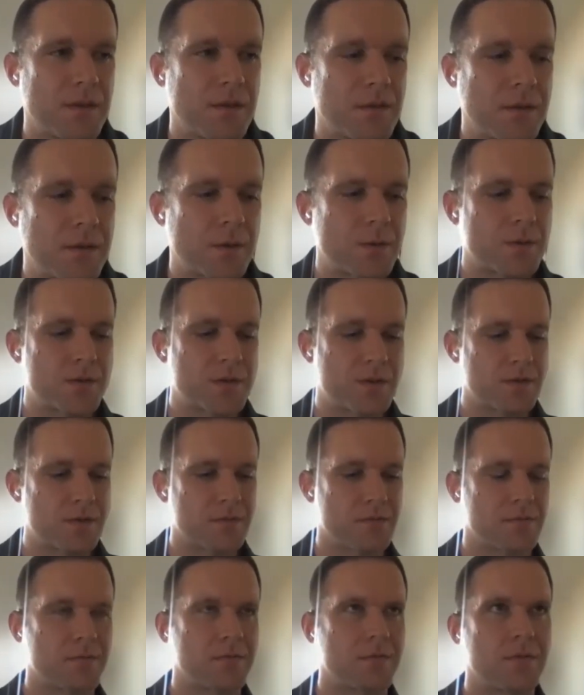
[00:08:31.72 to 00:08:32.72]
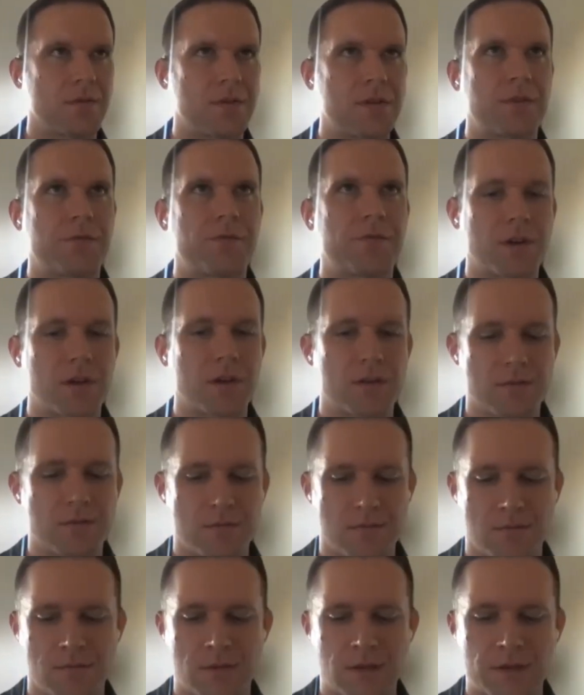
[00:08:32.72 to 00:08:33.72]
Those different,
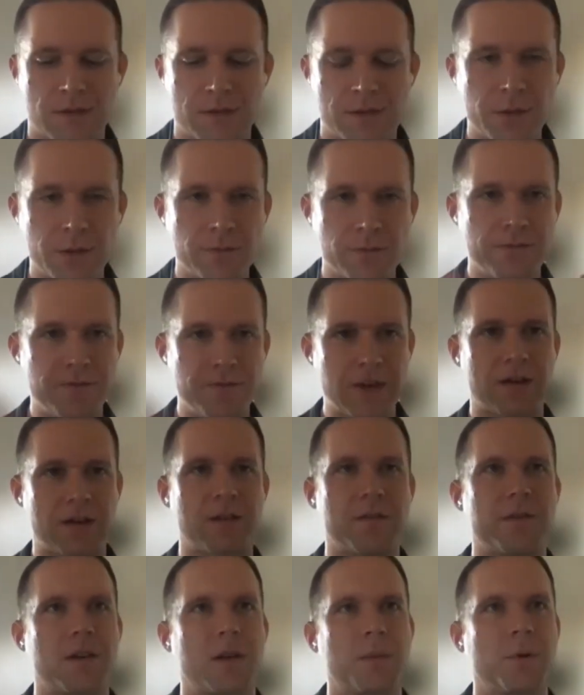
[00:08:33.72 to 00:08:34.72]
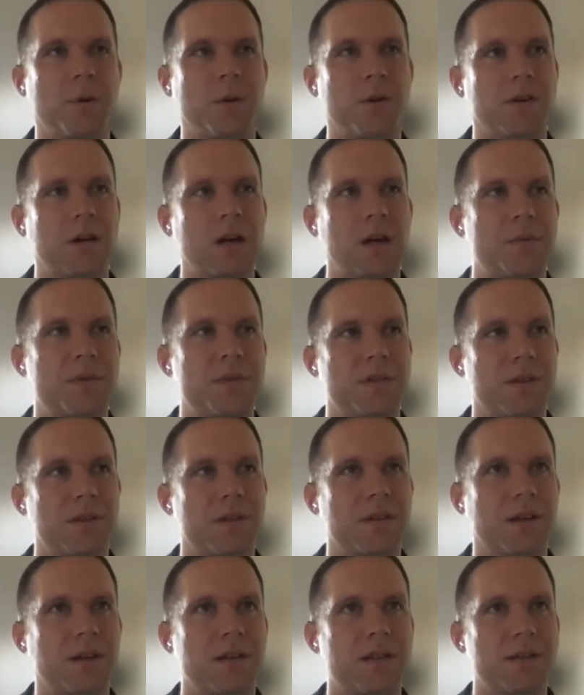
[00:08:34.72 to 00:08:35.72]
like two very, very polar opposite
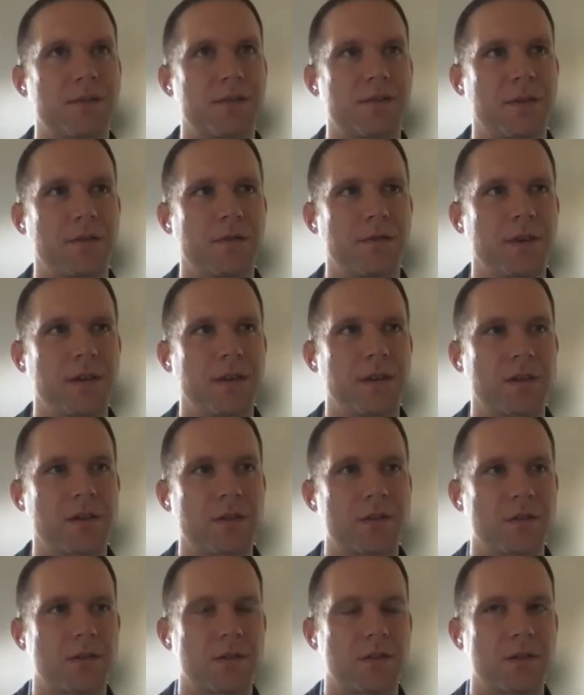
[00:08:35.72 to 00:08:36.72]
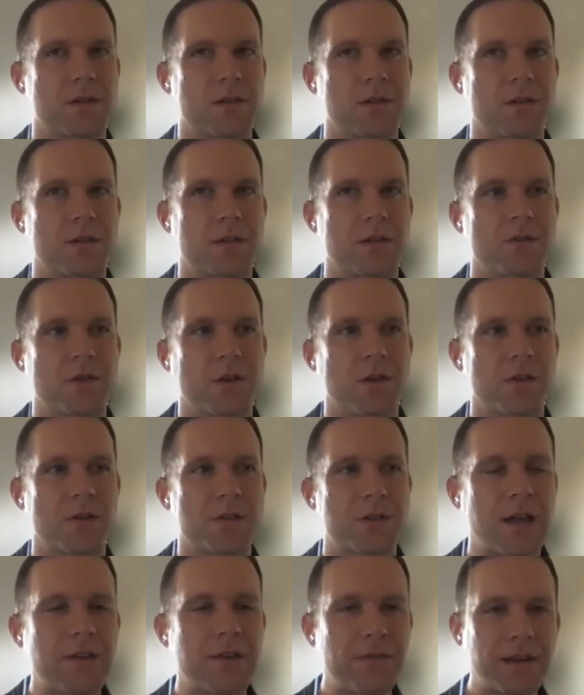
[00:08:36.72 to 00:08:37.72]
kinds of feelings or
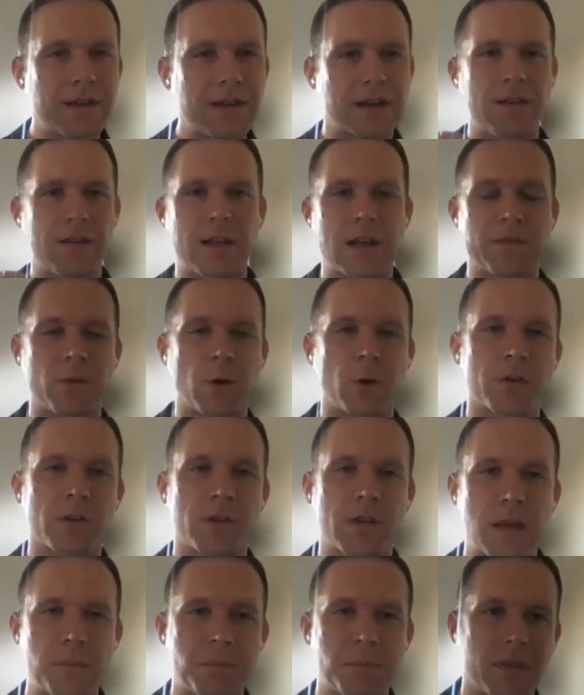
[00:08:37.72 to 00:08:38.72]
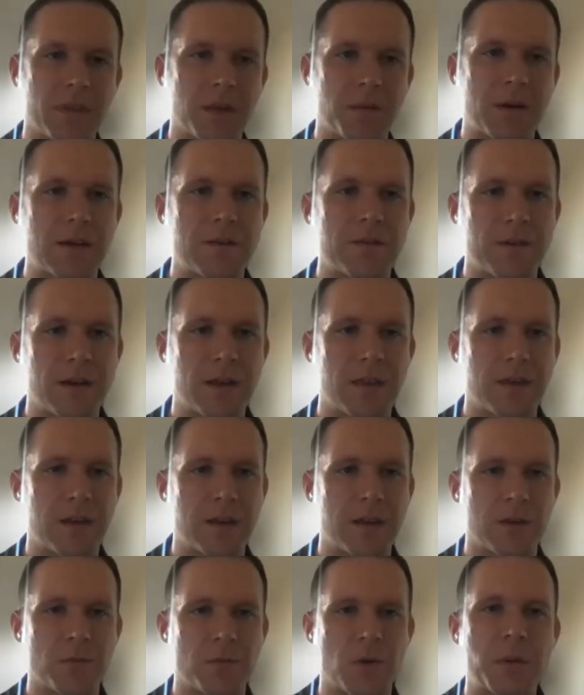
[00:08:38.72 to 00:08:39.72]
genres. I find like a lot of overlap in them, and I find
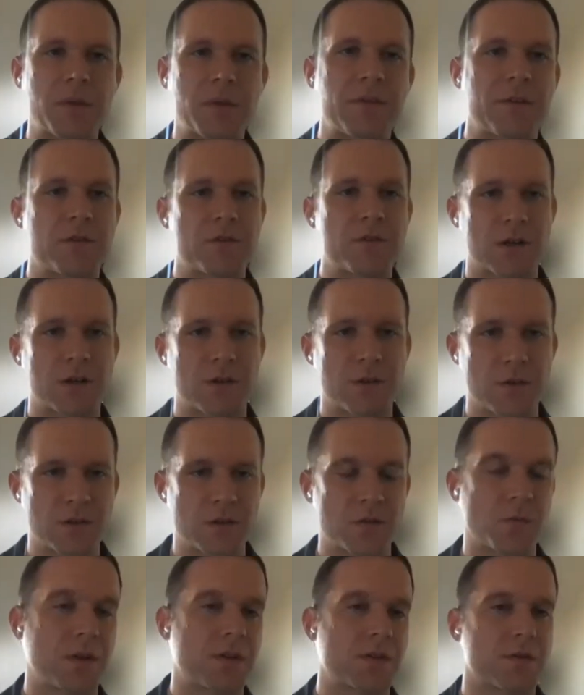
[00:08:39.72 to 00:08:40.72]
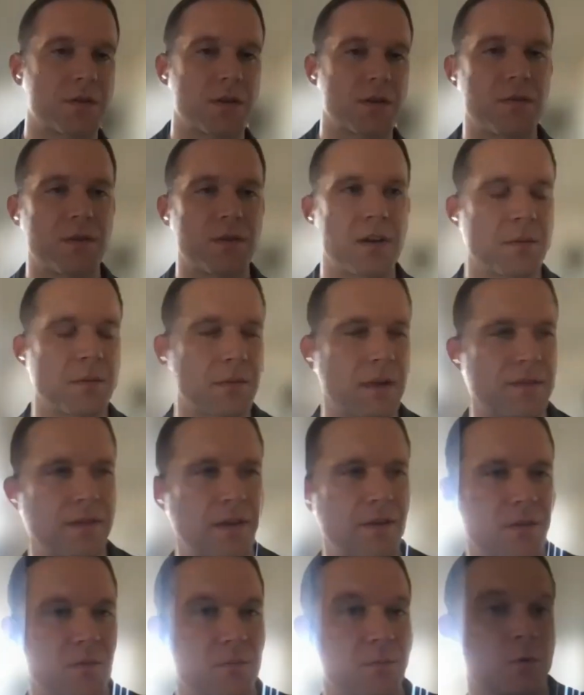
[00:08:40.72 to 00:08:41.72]
that one of my favorite directors is Wes Craven, and my
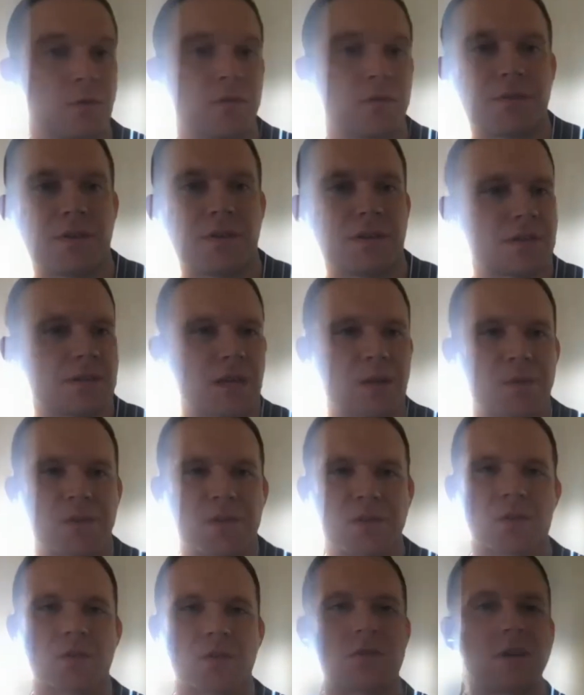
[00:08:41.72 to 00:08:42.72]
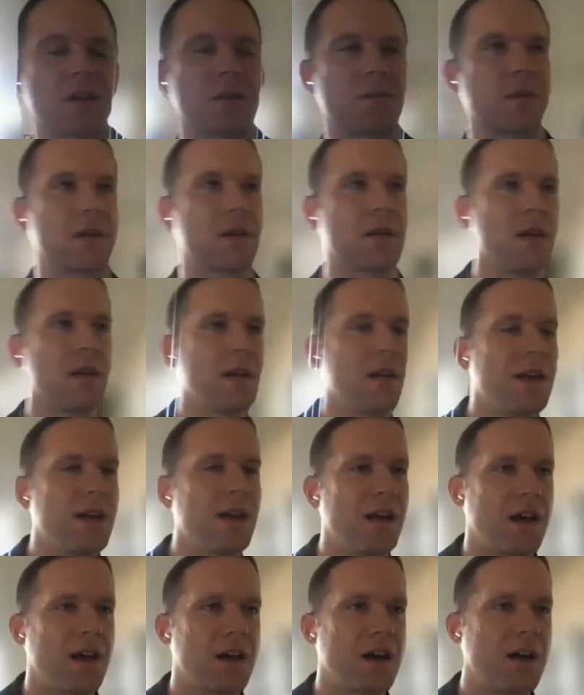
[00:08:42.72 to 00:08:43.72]
favorite movie of all time is Scream. And
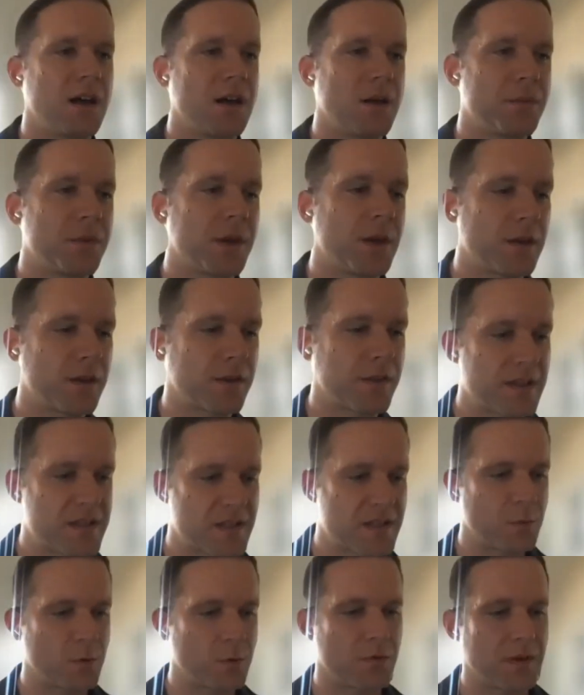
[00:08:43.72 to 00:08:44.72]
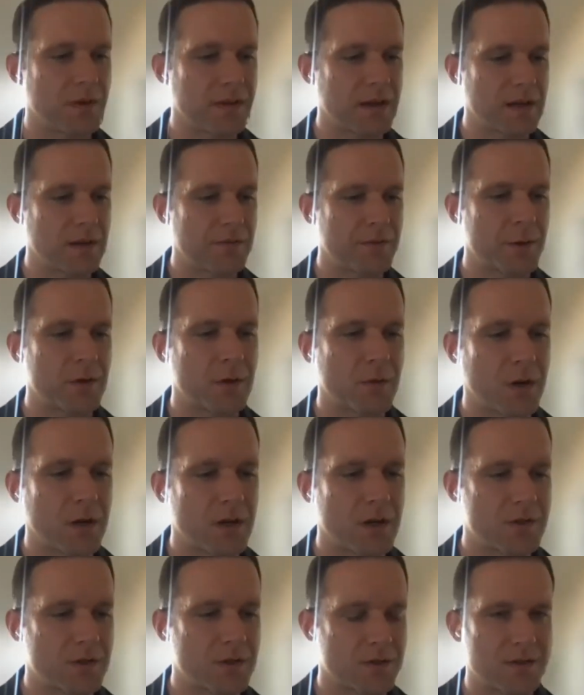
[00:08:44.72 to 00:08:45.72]
like that's a movie that if you're to
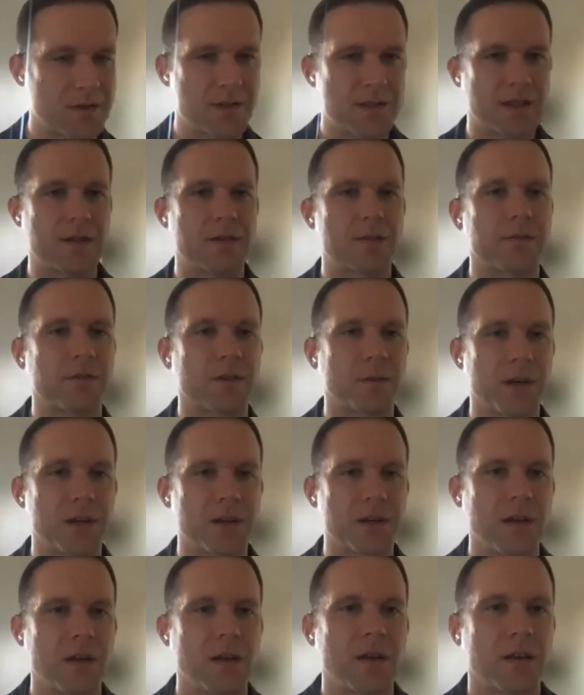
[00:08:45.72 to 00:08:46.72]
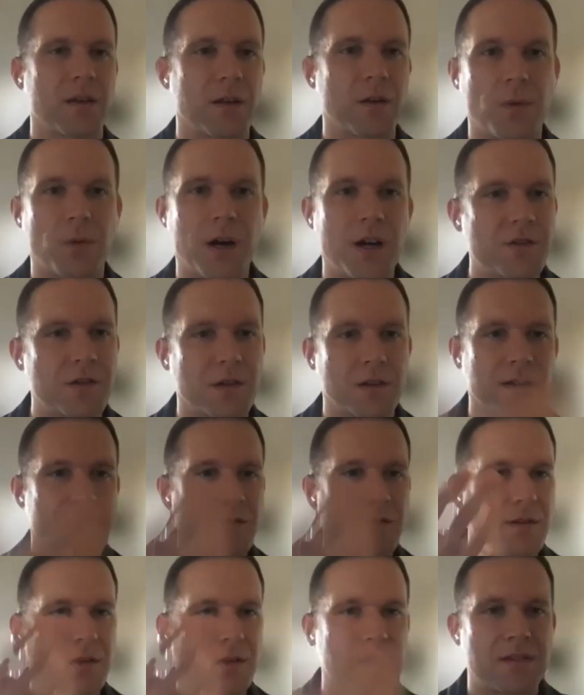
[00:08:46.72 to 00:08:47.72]
watch certain scenes from it, you're watching like
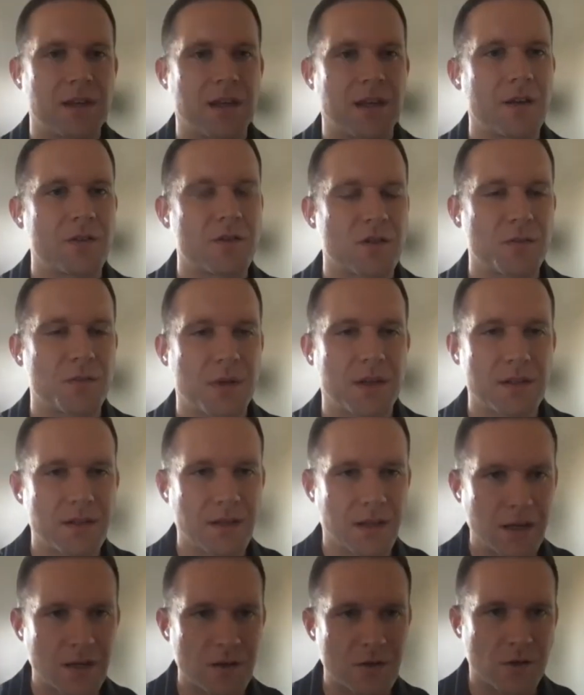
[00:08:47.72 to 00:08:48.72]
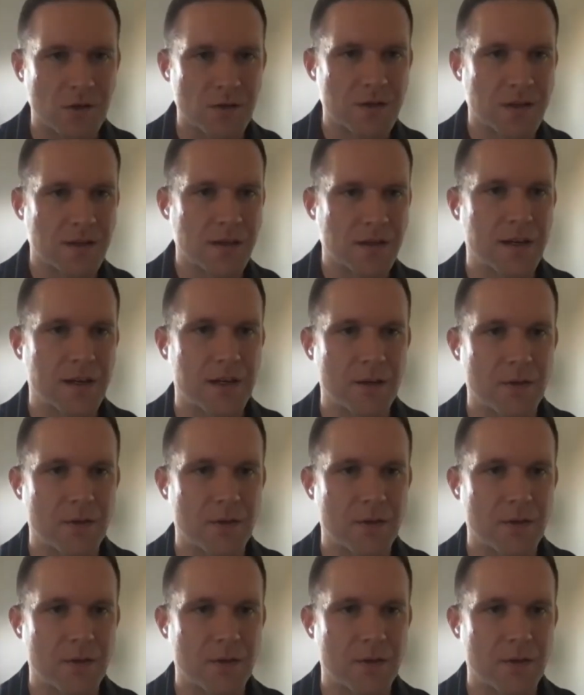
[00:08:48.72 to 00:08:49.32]
just like teenagers being teenagers and like